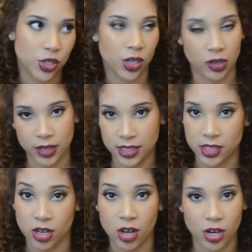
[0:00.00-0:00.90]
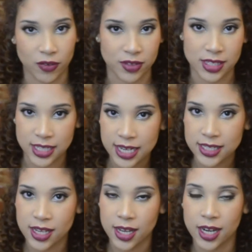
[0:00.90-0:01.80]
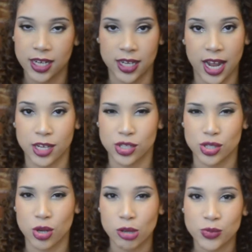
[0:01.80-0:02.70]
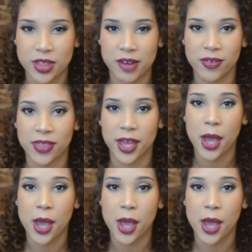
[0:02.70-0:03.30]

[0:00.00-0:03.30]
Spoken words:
you know, it's the color of the season. It kind of just goes with everything.